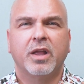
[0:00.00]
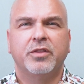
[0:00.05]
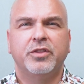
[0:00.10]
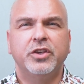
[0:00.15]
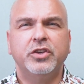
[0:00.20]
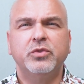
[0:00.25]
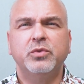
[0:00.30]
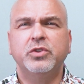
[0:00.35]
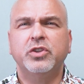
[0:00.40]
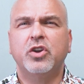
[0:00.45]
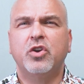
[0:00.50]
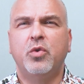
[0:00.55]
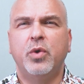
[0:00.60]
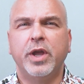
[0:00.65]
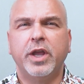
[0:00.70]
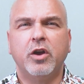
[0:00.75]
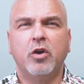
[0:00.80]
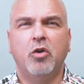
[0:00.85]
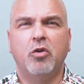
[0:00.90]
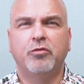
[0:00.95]
This was a
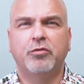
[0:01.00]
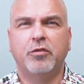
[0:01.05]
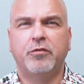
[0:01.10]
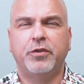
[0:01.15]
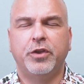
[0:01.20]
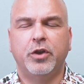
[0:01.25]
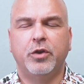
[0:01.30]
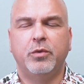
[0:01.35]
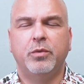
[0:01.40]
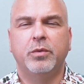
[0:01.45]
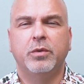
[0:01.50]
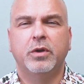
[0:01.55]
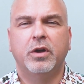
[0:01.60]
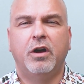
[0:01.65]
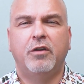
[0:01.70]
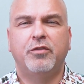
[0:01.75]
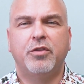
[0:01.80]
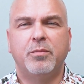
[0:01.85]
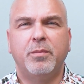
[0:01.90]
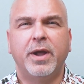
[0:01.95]
quick overview
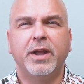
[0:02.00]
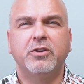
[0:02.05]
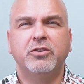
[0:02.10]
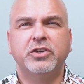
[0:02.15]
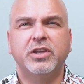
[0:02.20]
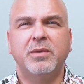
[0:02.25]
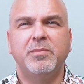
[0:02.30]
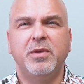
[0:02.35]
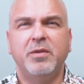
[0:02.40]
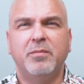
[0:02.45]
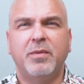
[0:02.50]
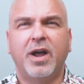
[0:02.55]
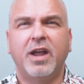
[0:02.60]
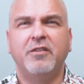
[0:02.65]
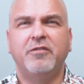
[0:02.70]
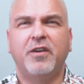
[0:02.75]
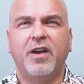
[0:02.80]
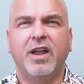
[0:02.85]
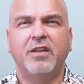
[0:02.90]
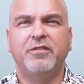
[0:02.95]
of the Microsemi
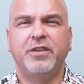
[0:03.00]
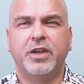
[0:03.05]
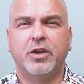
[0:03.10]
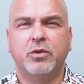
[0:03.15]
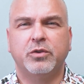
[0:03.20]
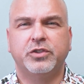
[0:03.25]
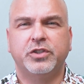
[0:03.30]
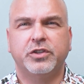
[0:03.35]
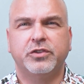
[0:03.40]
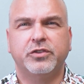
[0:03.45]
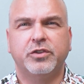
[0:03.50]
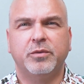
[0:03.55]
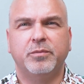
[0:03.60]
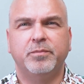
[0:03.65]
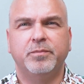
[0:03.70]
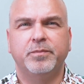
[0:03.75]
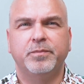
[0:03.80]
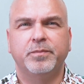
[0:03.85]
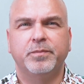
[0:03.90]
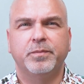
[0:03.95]
Mi-V
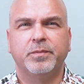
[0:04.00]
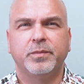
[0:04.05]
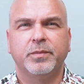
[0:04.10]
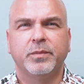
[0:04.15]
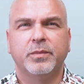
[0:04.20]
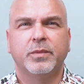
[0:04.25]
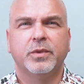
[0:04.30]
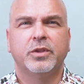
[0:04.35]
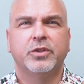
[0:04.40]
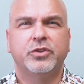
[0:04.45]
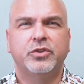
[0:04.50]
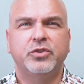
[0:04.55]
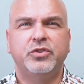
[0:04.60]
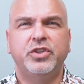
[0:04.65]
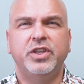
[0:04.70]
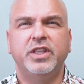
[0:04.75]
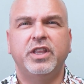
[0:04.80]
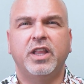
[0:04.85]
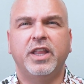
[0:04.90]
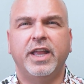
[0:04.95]
ecosystem. To
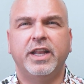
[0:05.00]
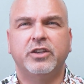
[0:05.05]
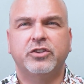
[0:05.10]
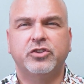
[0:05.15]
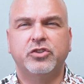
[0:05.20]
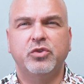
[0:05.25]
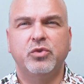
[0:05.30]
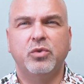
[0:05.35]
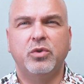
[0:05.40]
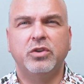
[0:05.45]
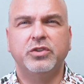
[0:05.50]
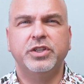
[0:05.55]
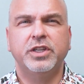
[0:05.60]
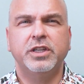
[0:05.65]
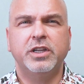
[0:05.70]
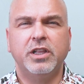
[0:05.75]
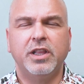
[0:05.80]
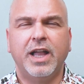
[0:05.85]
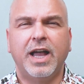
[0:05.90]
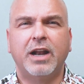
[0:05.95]
see the latest tools
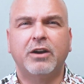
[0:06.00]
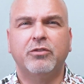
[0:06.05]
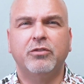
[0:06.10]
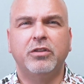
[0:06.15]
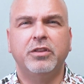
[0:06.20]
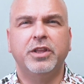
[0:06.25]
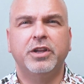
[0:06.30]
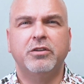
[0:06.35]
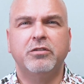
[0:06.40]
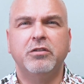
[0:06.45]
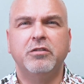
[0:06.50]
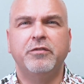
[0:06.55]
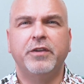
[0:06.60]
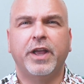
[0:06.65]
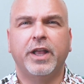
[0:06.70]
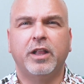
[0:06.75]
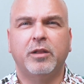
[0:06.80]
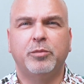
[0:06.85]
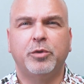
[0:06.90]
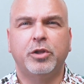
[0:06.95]
and collateral that are
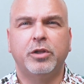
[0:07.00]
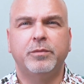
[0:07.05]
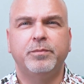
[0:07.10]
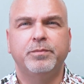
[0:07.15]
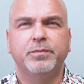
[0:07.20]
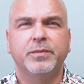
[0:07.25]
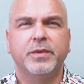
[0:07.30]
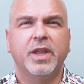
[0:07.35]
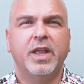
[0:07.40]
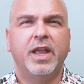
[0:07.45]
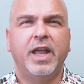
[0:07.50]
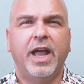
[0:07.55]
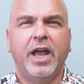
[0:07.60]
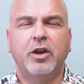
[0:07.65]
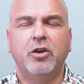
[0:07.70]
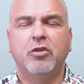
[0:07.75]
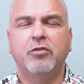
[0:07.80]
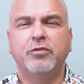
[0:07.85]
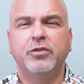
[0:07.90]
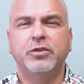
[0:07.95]
available,
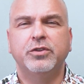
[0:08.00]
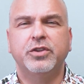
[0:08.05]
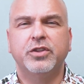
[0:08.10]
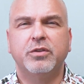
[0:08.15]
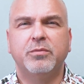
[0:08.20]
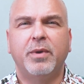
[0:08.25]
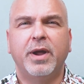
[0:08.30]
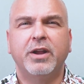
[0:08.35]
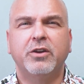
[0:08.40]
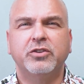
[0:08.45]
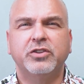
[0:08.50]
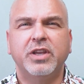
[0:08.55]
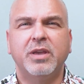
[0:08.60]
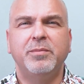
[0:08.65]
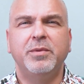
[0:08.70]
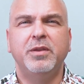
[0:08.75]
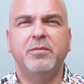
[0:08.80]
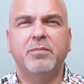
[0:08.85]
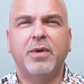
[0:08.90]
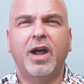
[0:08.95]
head over to the
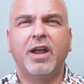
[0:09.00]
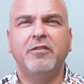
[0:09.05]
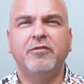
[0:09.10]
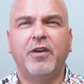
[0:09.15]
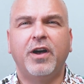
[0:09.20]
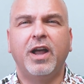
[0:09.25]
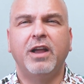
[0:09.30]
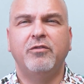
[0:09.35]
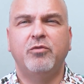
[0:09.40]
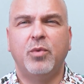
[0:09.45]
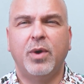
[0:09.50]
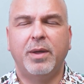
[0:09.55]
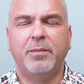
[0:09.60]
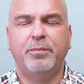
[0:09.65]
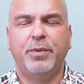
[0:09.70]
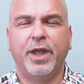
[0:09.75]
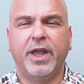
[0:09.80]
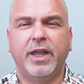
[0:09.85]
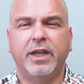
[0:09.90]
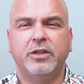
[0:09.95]
Microsemi Mi-V
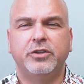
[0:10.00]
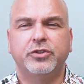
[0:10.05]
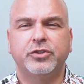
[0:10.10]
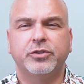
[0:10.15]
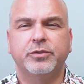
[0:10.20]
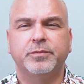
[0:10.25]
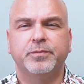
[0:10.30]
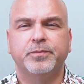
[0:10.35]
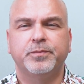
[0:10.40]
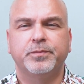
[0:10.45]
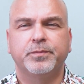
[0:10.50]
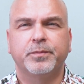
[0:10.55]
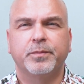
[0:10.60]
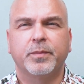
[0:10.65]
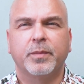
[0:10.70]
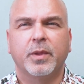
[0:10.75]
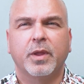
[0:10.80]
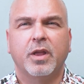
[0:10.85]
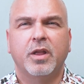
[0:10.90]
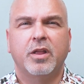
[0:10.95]
webpage.
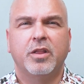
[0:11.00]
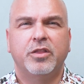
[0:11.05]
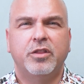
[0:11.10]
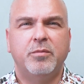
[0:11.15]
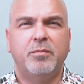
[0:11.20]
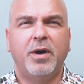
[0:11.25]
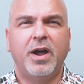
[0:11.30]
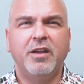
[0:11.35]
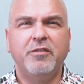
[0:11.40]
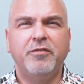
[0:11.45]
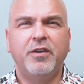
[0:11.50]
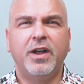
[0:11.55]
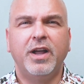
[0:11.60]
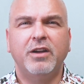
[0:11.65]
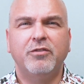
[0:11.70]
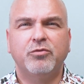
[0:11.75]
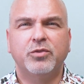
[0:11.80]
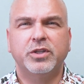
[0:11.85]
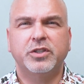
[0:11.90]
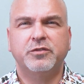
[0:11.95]
The
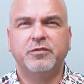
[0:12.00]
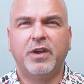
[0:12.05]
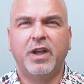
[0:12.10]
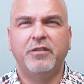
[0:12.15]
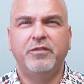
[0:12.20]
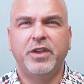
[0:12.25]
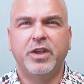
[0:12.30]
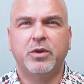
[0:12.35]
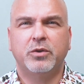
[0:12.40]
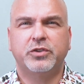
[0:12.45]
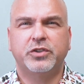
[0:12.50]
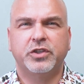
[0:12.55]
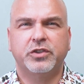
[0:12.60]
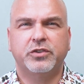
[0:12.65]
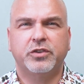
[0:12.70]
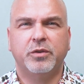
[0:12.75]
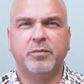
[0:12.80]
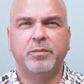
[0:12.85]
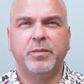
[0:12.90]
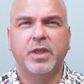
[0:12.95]
Mi-V RISC-V
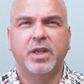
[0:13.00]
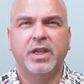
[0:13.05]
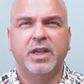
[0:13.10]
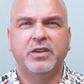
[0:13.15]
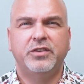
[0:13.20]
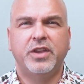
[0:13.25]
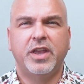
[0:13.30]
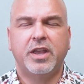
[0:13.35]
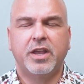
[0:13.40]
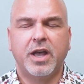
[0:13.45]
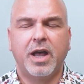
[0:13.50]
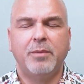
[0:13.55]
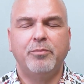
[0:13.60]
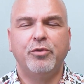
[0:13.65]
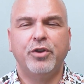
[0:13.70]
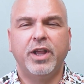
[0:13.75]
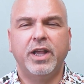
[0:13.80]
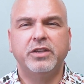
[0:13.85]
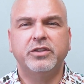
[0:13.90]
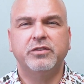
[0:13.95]
ecosystem is a
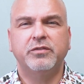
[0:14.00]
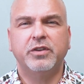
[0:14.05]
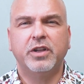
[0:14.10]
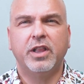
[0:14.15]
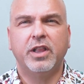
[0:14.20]
comprehensive